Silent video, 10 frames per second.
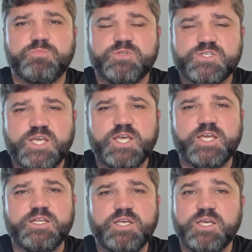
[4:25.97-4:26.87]

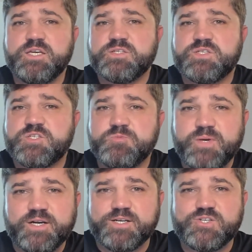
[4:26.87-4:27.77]
Sin is
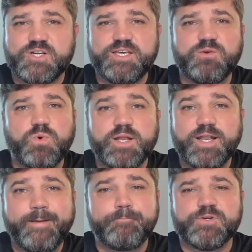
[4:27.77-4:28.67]
spiritually what
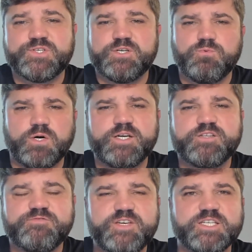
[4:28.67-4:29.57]
leprosy
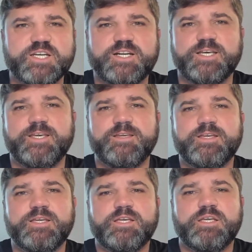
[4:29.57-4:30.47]
was physically.
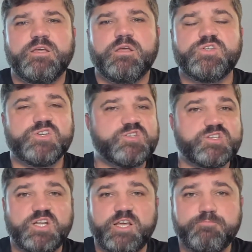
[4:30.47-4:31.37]
Just
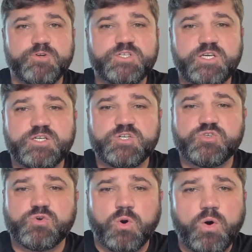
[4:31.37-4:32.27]
as leprosy
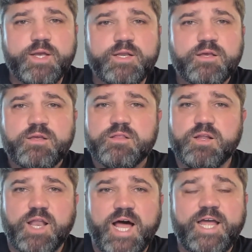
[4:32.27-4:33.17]
destroyed
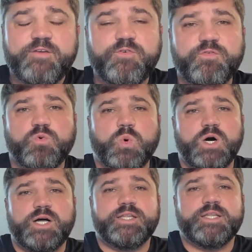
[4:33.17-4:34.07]
the life of the
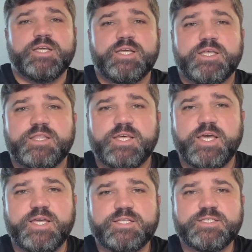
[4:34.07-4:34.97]
one
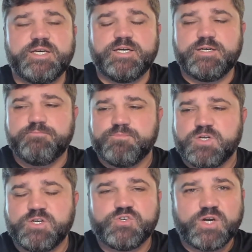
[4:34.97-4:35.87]
that
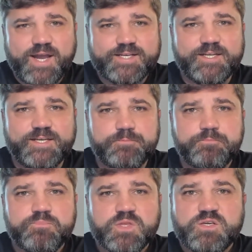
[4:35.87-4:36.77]
contracted it,
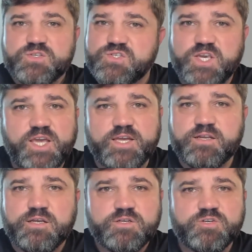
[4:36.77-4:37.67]

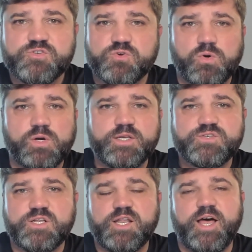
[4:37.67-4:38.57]
sin
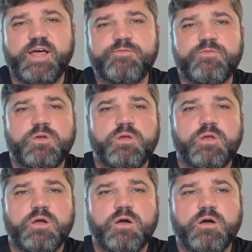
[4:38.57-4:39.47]
destroys the life
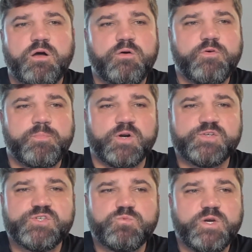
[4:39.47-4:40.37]
of a
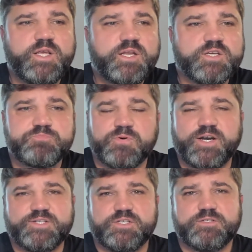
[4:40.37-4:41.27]
person when it is
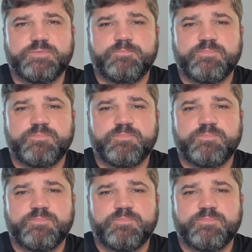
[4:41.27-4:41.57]
present.